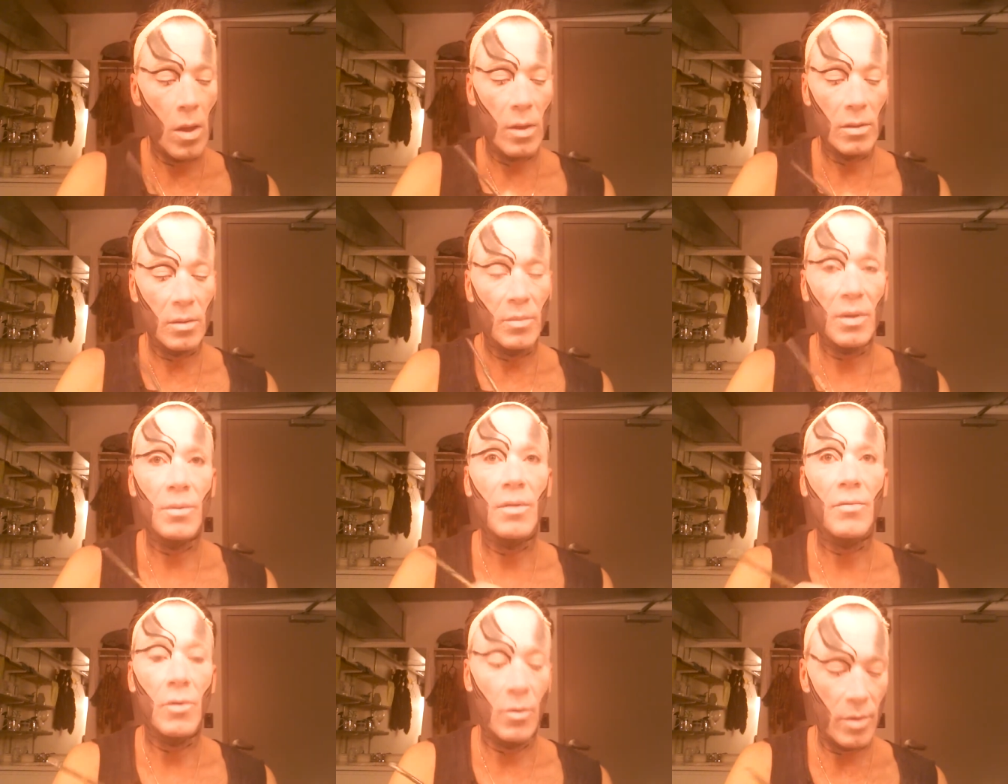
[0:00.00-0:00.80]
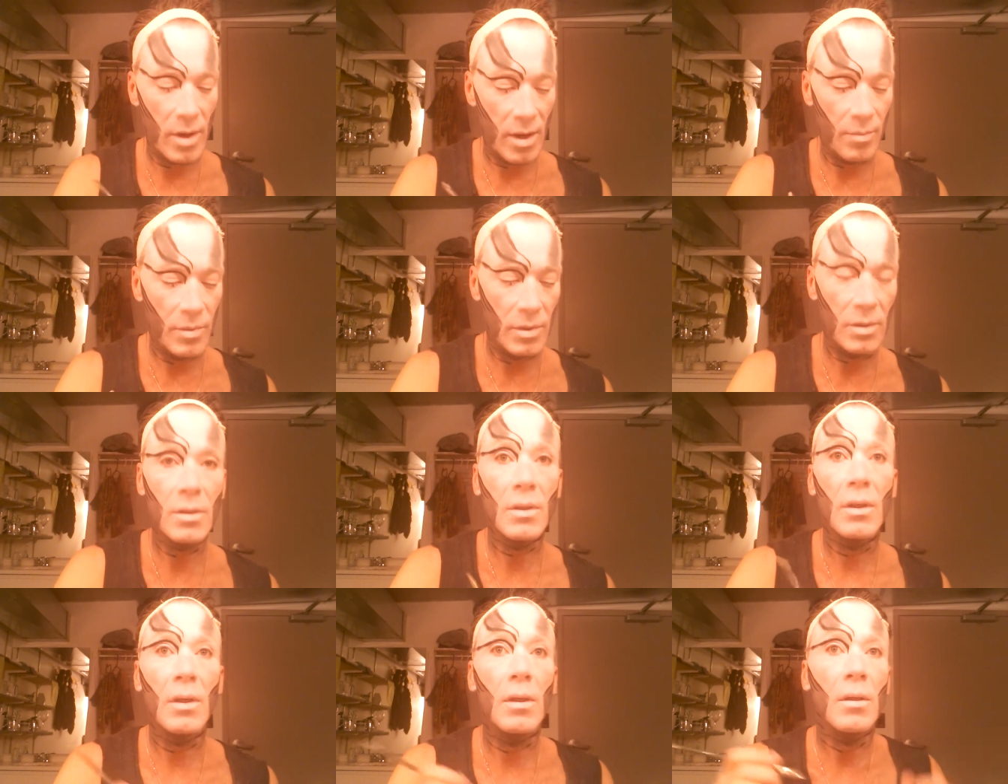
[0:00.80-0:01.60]
Sometimes you have to grab the
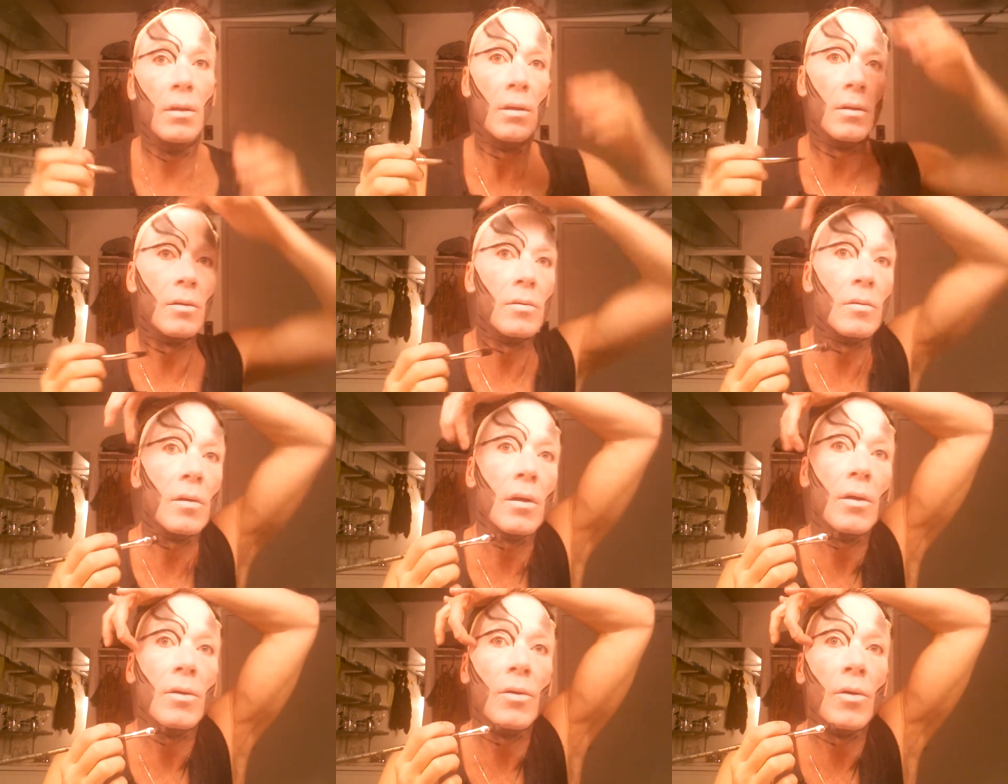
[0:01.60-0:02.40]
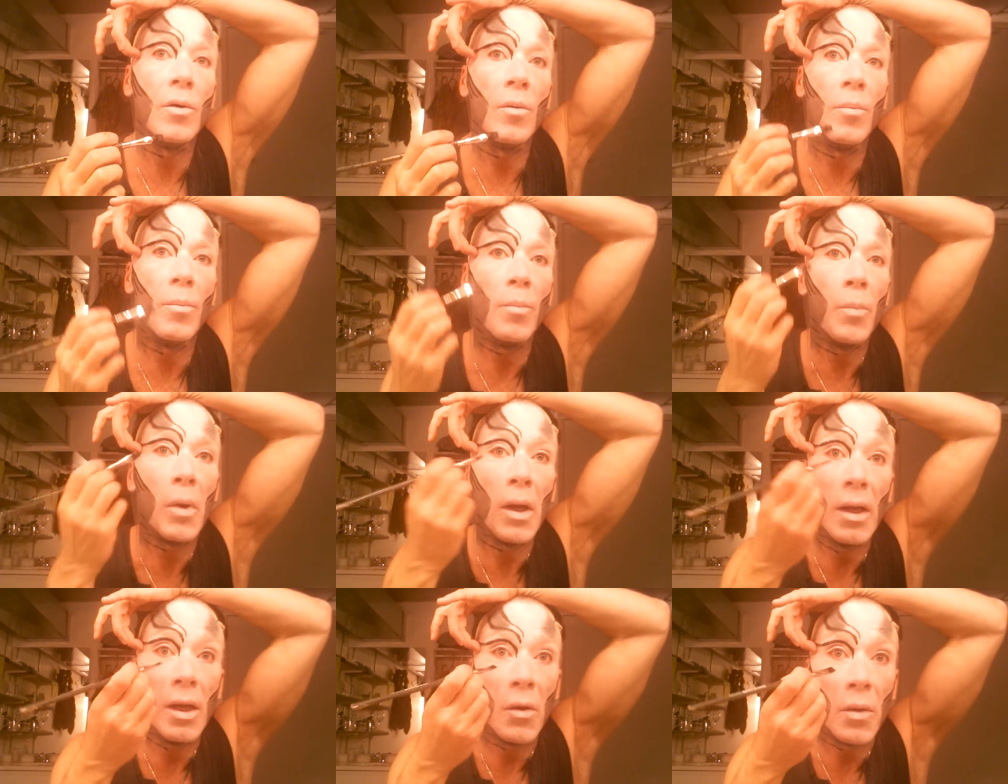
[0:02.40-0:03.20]
skin so that you don't put
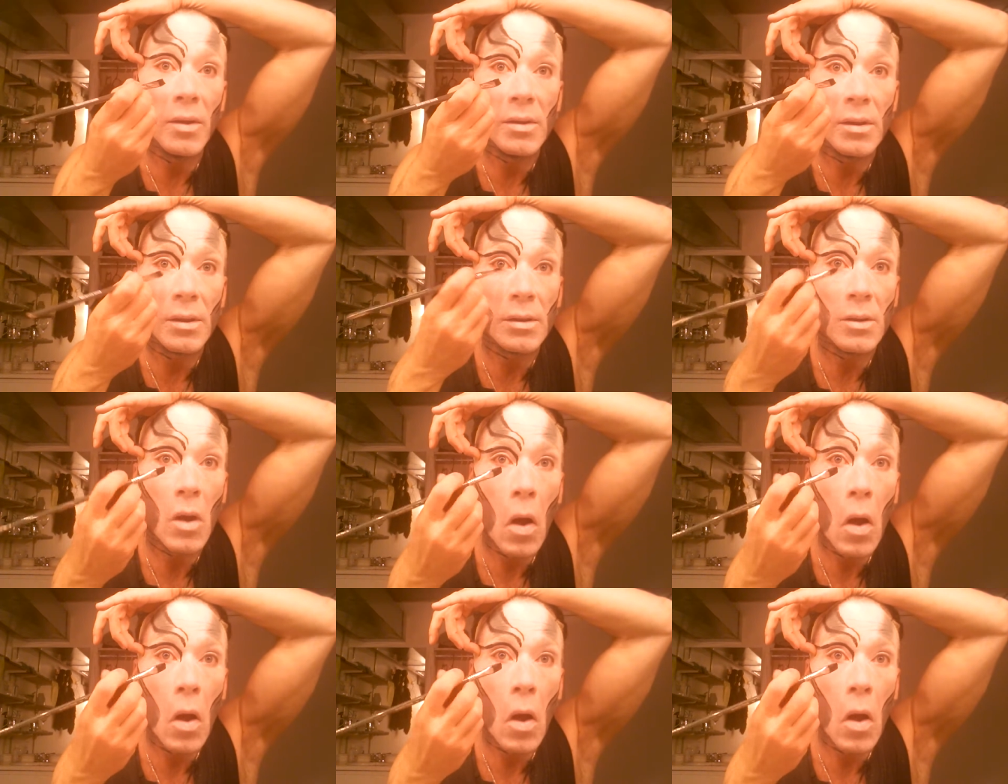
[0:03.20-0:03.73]
any creases.